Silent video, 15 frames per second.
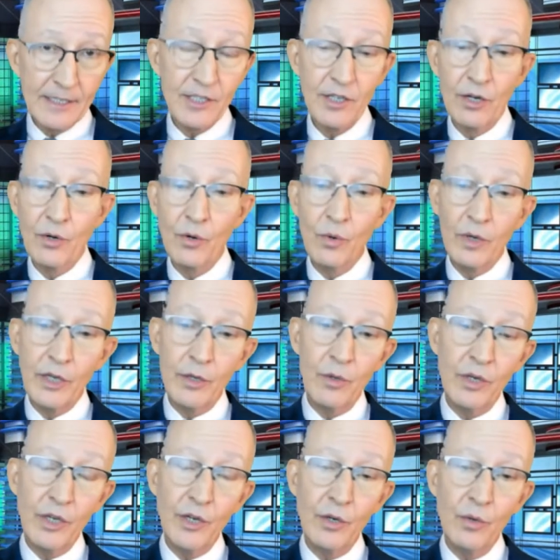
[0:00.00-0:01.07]
So you
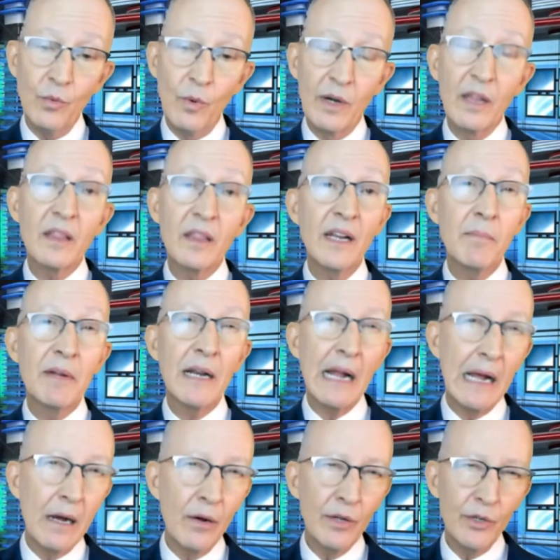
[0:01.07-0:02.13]
you want to think about
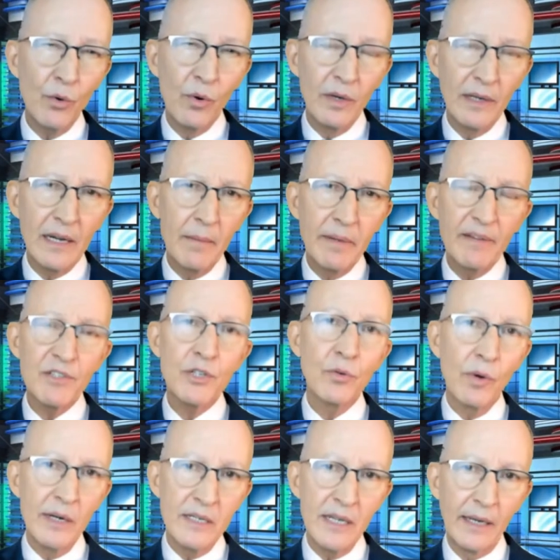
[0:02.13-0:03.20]
how your little bit of
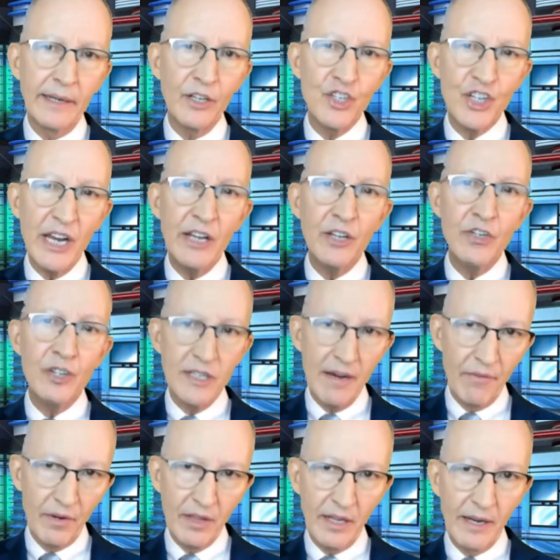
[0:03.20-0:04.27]
storytelling changes
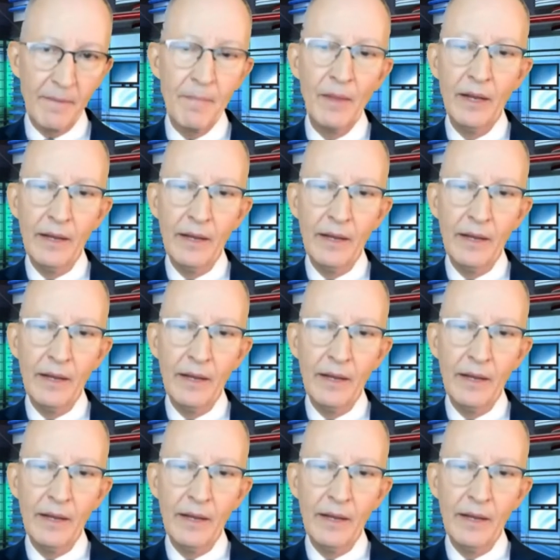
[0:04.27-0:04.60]
everything